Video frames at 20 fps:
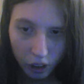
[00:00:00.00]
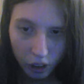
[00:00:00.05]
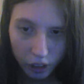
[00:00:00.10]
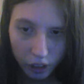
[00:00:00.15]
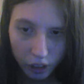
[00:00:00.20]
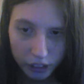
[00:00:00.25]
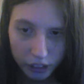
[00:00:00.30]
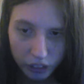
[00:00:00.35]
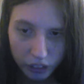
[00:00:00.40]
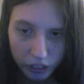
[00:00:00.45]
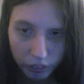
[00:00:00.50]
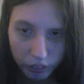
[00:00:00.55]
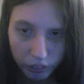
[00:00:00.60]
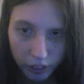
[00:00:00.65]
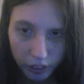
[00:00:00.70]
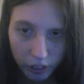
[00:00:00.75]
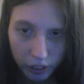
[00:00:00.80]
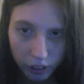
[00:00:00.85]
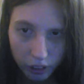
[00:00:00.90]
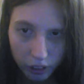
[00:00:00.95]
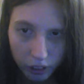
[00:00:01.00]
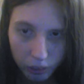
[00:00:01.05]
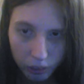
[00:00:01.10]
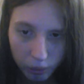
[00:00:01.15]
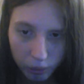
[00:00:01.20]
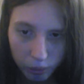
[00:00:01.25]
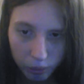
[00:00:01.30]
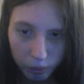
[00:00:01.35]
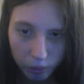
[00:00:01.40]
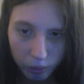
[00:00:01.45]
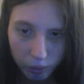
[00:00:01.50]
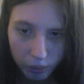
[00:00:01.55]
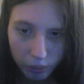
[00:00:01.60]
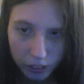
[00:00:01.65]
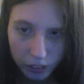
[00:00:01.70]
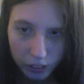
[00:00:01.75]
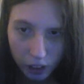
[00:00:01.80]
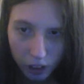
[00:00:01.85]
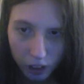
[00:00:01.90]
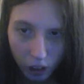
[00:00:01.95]
I just read.
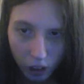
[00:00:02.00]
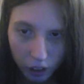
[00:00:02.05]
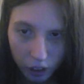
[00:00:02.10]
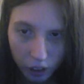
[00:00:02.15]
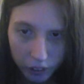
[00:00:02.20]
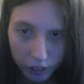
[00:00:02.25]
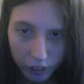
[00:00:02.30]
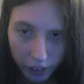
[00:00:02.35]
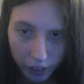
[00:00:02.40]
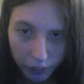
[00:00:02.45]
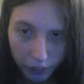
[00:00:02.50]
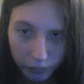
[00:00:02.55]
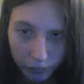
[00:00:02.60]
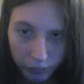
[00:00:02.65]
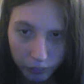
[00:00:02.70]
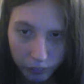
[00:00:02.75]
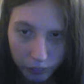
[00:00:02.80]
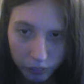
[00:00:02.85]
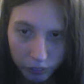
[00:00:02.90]
There's a lot here.